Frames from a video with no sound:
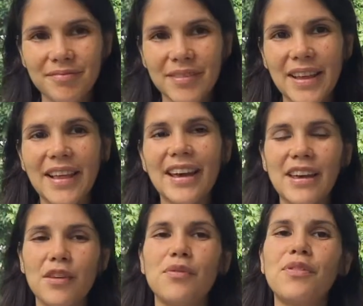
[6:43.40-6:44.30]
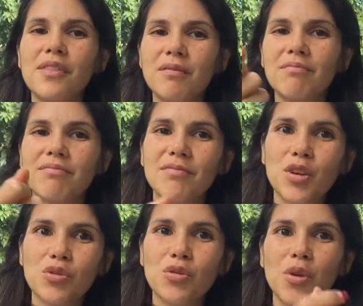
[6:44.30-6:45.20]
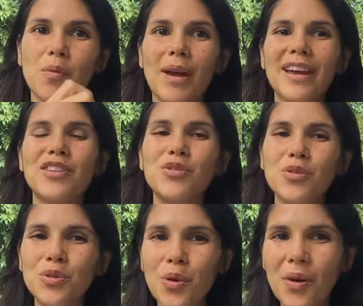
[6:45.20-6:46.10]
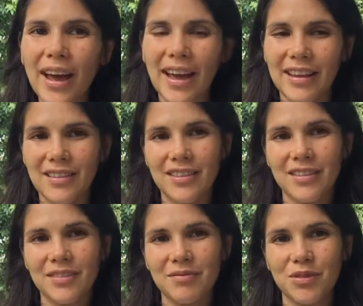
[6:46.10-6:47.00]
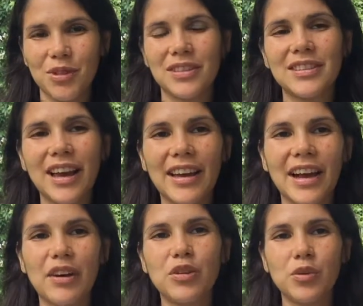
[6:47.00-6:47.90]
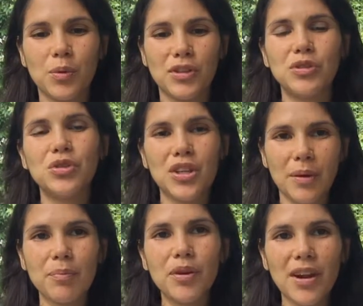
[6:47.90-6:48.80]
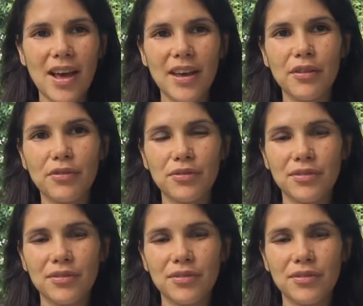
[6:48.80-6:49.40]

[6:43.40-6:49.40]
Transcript: And that gives control back into your hands to decide how you want to shape your life.